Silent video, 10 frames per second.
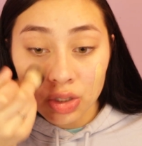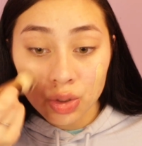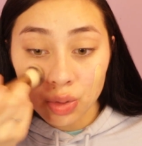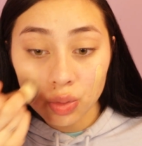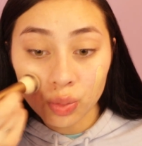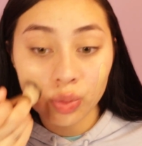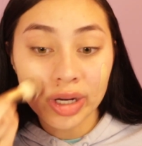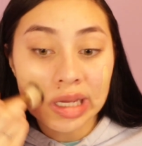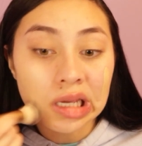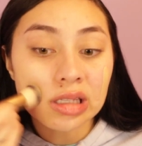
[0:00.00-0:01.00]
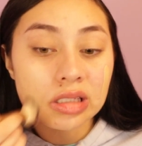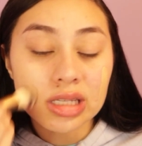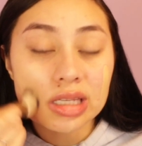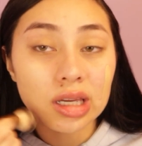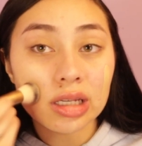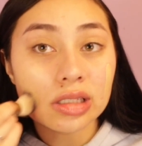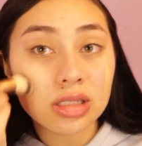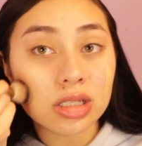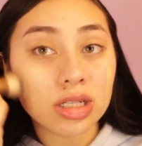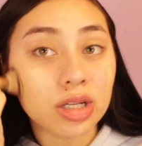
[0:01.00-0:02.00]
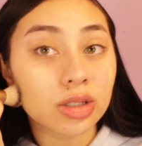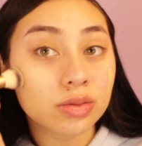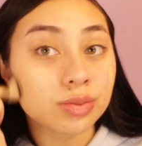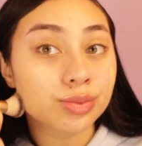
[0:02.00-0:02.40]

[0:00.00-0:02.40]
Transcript: crazy because, you know,